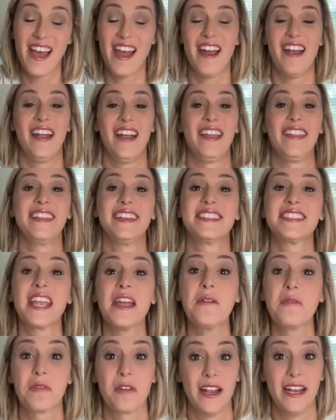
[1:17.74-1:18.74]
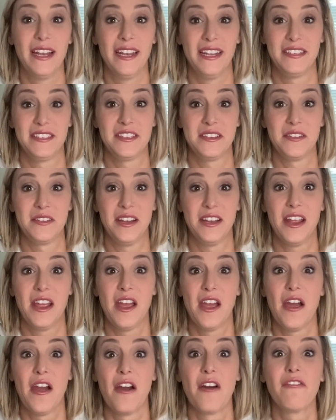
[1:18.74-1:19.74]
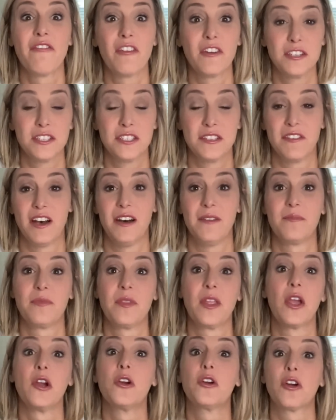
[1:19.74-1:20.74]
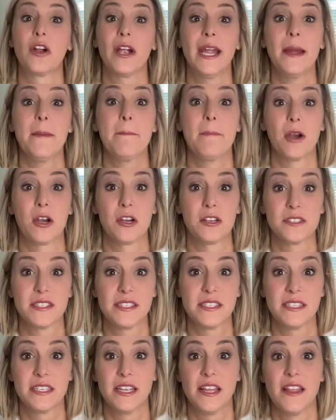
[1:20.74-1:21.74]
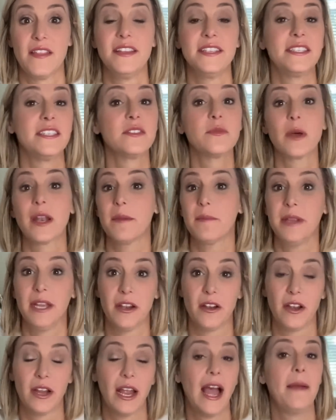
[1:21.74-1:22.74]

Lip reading: All right, let's get right into it. First of all, Graham Mertz. This is what I'm hearing.